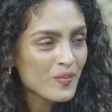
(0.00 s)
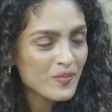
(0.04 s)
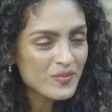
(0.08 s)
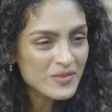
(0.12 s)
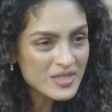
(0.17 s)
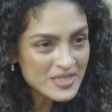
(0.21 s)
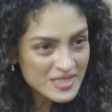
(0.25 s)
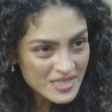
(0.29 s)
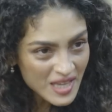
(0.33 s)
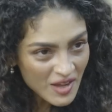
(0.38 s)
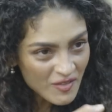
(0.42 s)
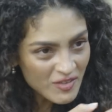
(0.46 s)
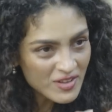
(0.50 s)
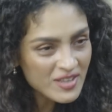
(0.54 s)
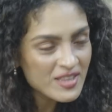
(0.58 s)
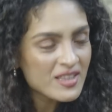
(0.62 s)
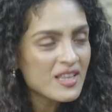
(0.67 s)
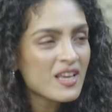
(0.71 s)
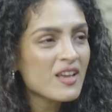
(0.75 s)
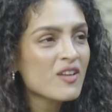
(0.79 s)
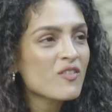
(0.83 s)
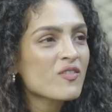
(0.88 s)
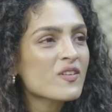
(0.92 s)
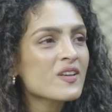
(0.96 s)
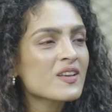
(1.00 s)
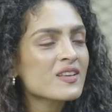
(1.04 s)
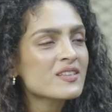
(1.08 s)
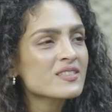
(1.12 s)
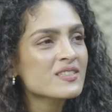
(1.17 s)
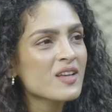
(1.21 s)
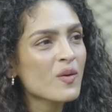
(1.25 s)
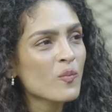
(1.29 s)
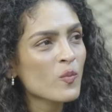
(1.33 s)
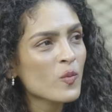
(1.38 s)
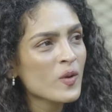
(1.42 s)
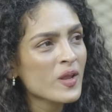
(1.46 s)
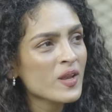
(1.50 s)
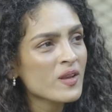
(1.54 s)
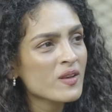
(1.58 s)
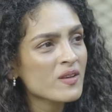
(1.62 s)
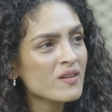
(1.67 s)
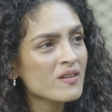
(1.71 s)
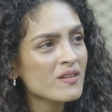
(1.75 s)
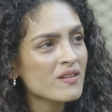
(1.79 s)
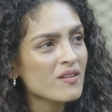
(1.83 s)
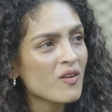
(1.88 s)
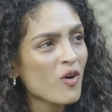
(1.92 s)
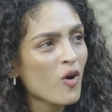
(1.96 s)
Discovering Devi,
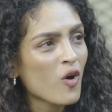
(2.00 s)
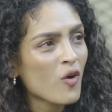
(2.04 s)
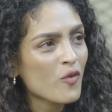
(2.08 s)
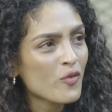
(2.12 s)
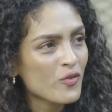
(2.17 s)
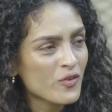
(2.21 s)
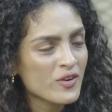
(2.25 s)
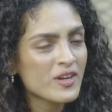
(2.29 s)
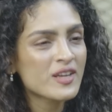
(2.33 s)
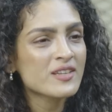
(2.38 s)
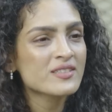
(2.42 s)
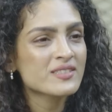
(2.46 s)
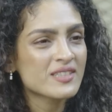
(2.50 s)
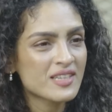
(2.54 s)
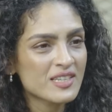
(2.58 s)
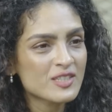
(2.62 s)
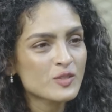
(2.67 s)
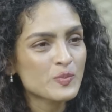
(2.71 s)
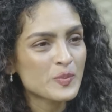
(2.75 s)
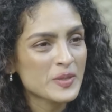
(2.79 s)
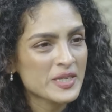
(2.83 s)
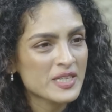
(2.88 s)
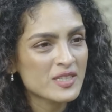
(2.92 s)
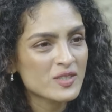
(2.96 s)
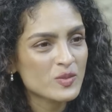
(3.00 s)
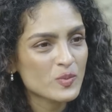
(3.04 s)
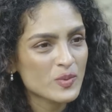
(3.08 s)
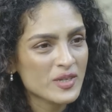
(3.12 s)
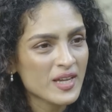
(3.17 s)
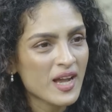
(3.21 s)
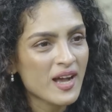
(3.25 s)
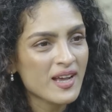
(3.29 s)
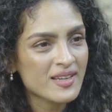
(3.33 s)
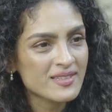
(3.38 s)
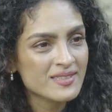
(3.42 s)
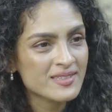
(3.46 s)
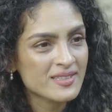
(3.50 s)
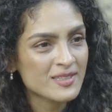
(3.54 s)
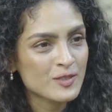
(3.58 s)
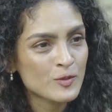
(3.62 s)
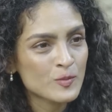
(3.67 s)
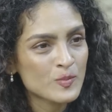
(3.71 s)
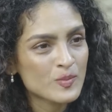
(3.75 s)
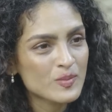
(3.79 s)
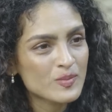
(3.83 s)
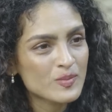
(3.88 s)
someone offered us their space. We asked them.